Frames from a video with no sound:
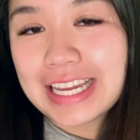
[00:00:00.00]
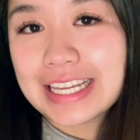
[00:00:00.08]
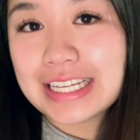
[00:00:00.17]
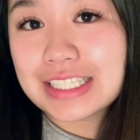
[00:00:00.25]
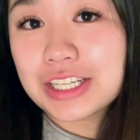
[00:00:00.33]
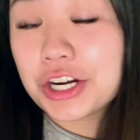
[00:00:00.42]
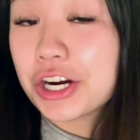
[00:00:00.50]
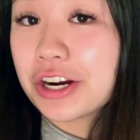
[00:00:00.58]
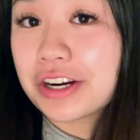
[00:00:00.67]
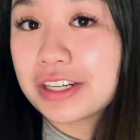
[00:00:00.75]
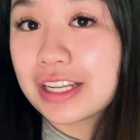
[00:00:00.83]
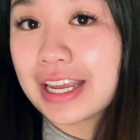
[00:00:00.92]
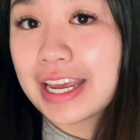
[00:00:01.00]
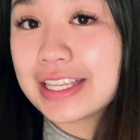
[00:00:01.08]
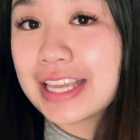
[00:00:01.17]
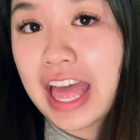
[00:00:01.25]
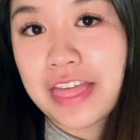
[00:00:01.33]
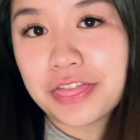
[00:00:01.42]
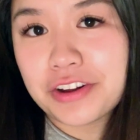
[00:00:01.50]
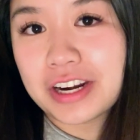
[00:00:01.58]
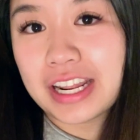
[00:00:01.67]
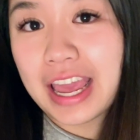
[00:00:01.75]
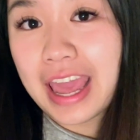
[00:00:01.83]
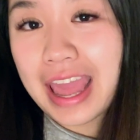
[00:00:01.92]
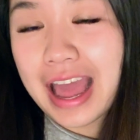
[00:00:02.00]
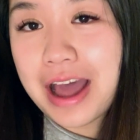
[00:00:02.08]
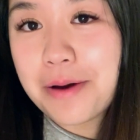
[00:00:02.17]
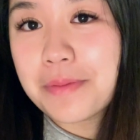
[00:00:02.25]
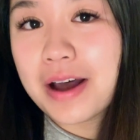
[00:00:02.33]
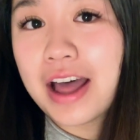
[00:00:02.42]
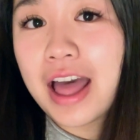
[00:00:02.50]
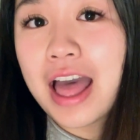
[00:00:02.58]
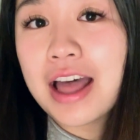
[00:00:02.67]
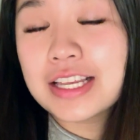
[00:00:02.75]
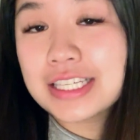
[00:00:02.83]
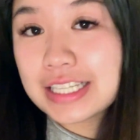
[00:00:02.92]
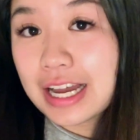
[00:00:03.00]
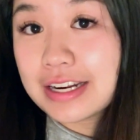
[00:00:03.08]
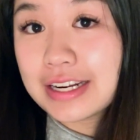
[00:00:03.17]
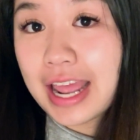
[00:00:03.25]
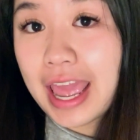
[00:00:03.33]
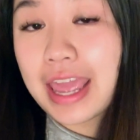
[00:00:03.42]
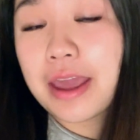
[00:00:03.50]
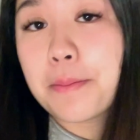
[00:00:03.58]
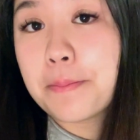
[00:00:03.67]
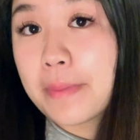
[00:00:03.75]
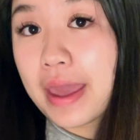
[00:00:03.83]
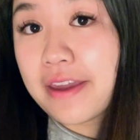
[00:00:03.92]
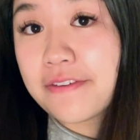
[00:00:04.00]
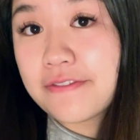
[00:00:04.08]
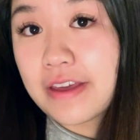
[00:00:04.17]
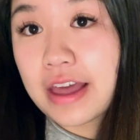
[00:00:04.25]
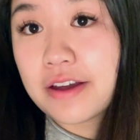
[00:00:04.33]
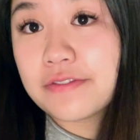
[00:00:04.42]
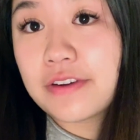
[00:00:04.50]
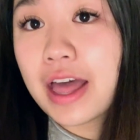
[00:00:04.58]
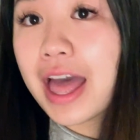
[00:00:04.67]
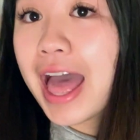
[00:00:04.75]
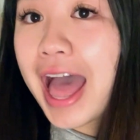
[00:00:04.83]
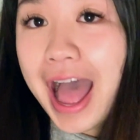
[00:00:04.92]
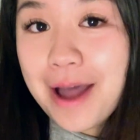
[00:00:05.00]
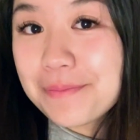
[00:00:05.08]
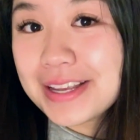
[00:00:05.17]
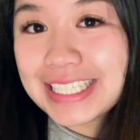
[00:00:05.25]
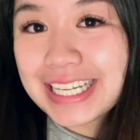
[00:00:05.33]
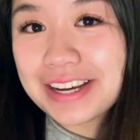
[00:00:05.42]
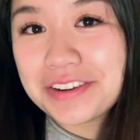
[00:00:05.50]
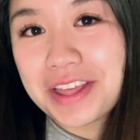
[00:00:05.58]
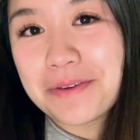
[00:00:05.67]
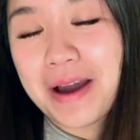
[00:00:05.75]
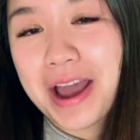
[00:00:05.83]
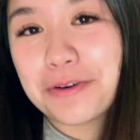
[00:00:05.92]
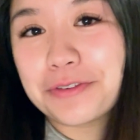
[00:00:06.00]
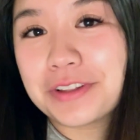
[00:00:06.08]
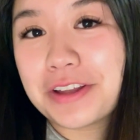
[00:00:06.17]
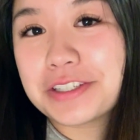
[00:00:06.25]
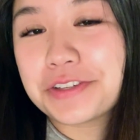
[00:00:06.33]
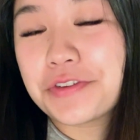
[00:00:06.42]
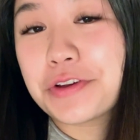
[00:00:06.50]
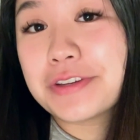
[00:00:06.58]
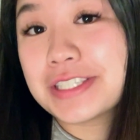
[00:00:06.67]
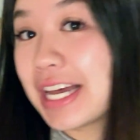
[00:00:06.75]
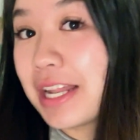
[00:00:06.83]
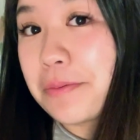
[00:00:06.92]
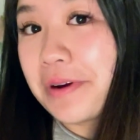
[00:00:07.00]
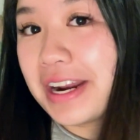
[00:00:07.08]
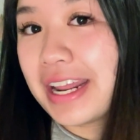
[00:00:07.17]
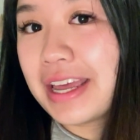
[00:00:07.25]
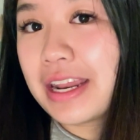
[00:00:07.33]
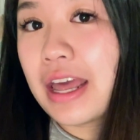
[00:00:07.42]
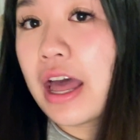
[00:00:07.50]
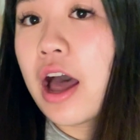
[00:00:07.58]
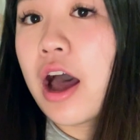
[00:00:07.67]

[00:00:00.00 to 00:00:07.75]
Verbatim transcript: It is currently 10.30 a.m. Sunday, May 5th. Happy Cinco de Mayo for those of you who celebrate it.